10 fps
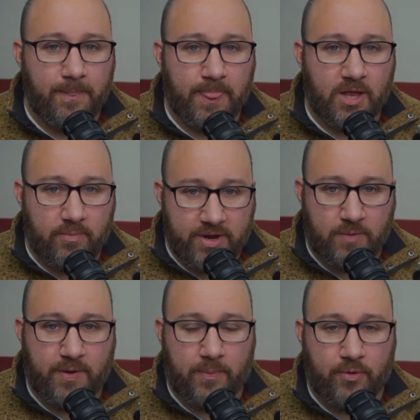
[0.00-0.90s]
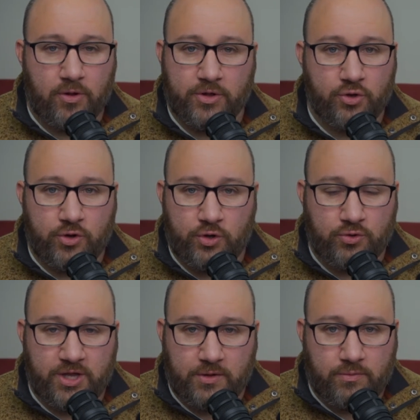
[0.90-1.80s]
committed people, you
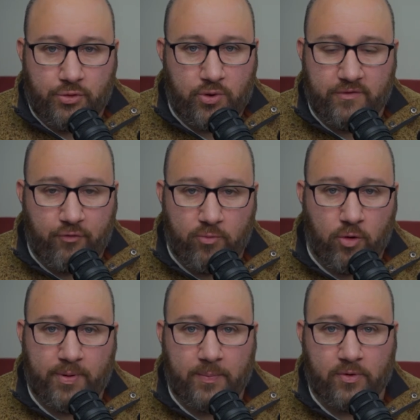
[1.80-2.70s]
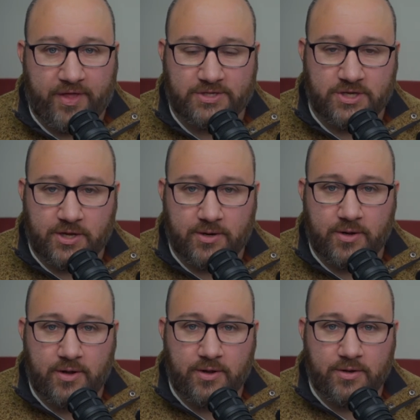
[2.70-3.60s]
need 3 or 4 more people, that's it,
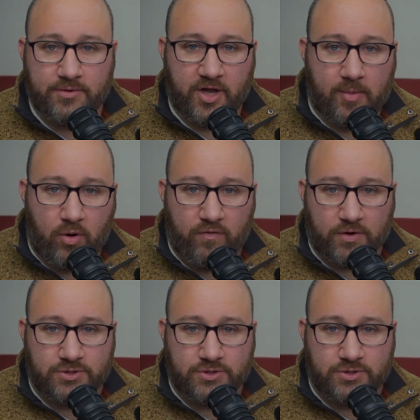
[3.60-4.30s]
to come over.